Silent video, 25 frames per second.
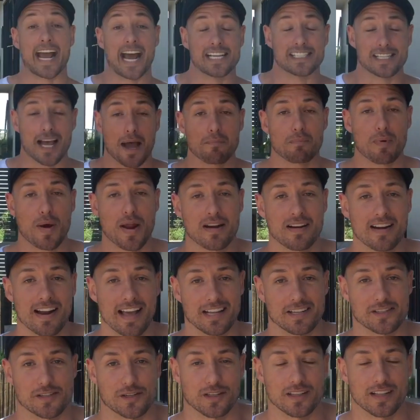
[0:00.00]
guys, I'm
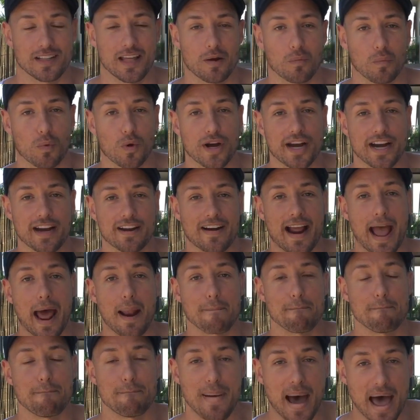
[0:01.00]
Henschel, and we're here at
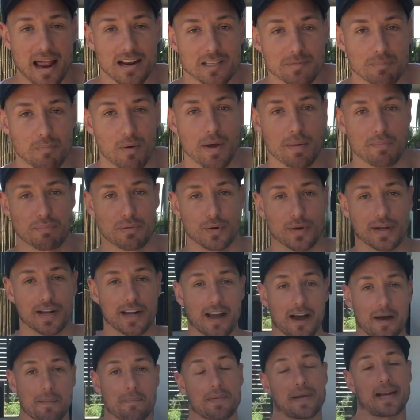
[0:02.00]
Ballast Point Brewing
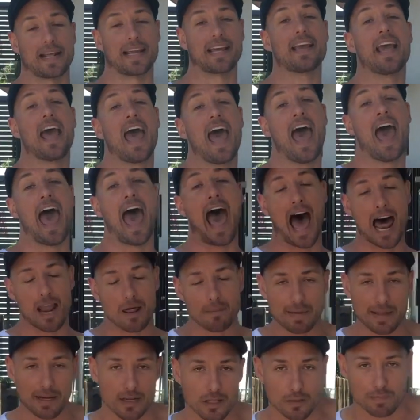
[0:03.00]
Company,
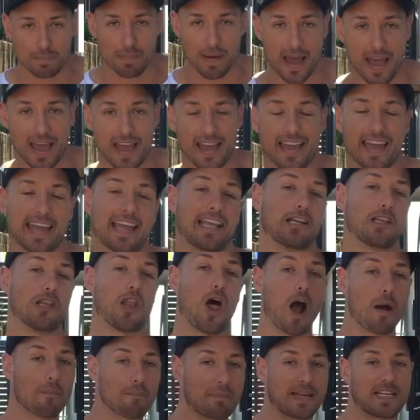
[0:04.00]
Alamitos Bay in
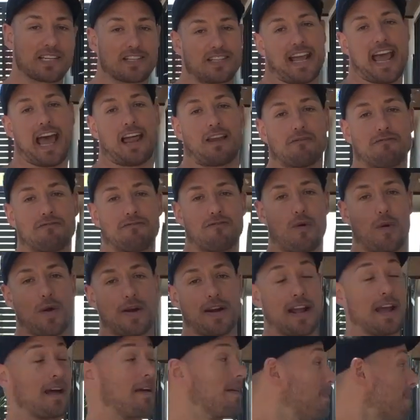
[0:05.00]
Long Beach,
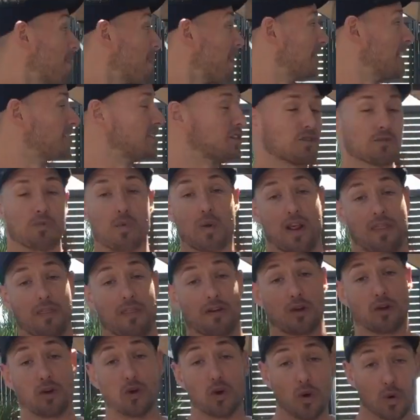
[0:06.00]
California. This is one of
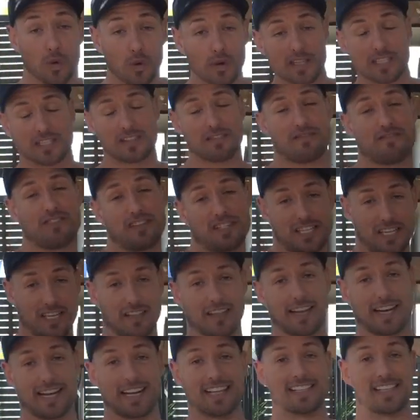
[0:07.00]
the coolest
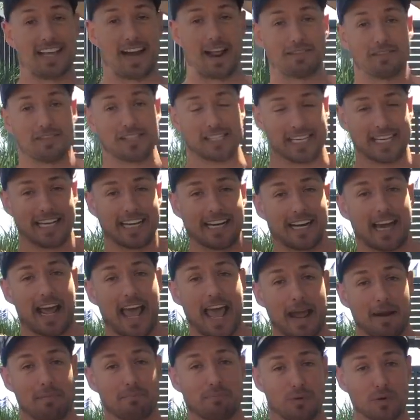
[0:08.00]
facilities that I've seen
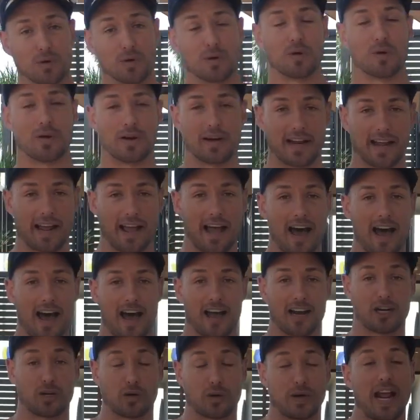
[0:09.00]
a brewery
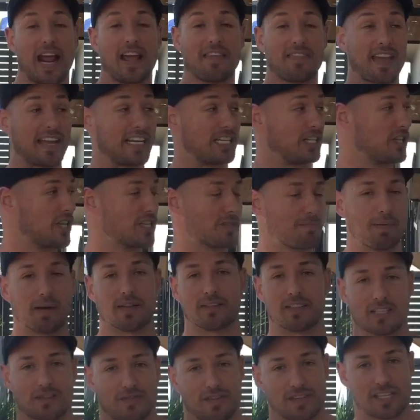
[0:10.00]
create. They just
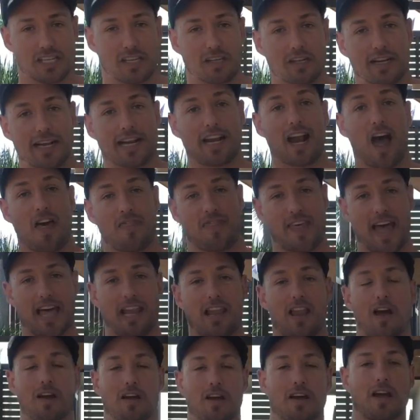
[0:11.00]
built this facility not that
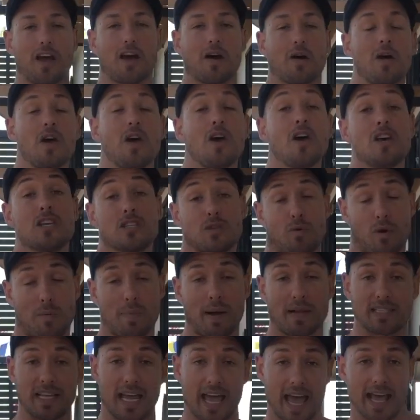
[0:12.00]
long ago. So we're
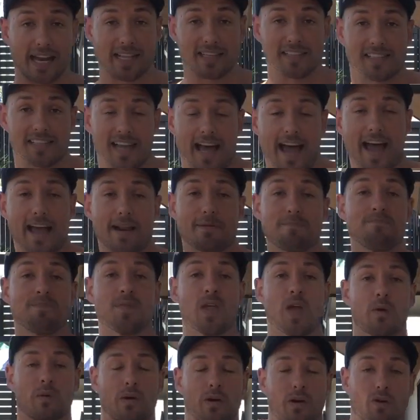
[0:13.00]
about to head inside.
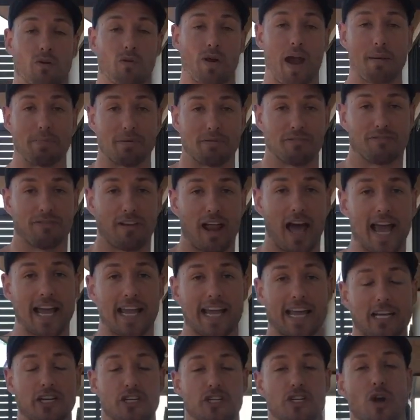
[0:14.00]
We're gonna grab a
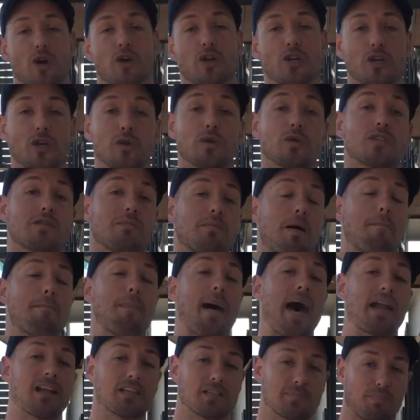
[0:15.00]
flight and show you some of
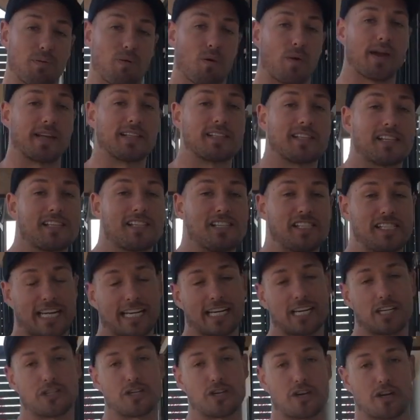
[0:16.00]
Ballast Point's
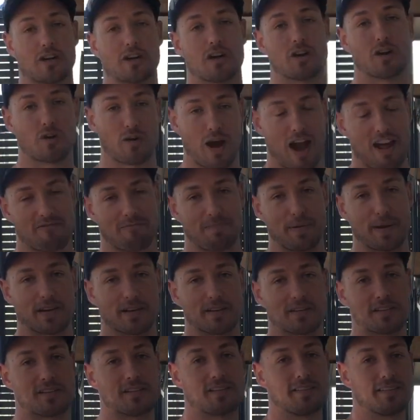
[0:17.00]
signature craft
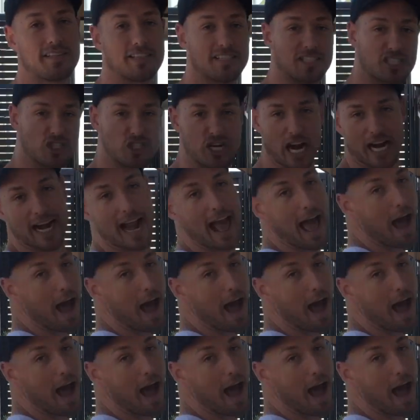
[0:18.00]
beers. Let's check it